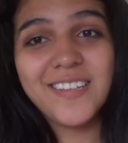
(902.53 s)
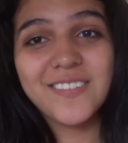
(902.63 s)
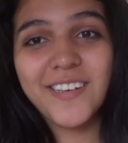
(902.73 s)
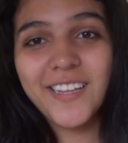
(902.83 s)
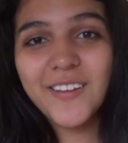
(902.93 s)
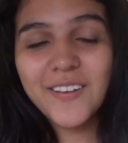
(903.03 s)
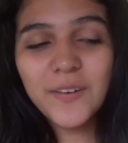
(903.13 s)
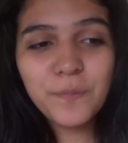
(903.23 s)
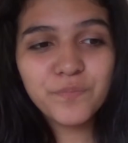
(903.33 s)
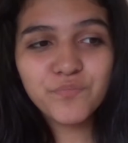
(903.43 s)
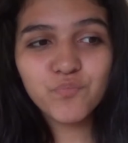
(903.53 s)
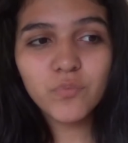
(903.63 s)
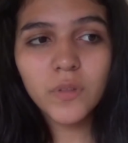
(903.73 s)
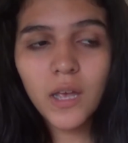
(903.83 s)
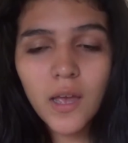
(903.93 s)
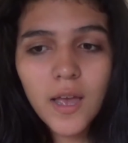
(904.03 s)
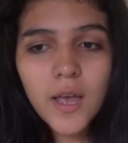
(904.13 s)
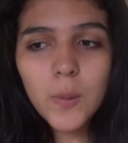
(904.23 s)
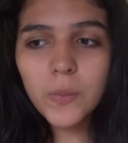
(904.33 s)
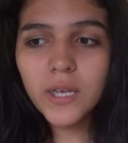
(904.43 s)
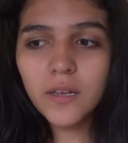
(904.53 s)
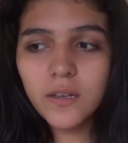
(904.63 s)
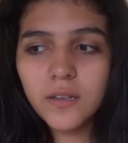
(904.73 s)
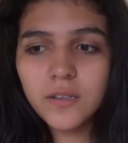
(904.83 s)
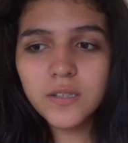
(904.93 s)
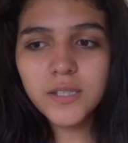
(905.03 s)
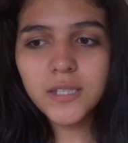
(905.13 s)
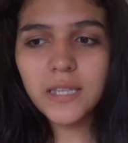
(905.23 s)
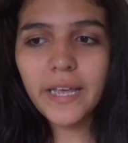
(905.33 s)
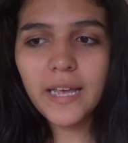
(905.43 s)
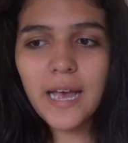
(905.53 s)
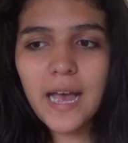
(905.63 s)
really good. because like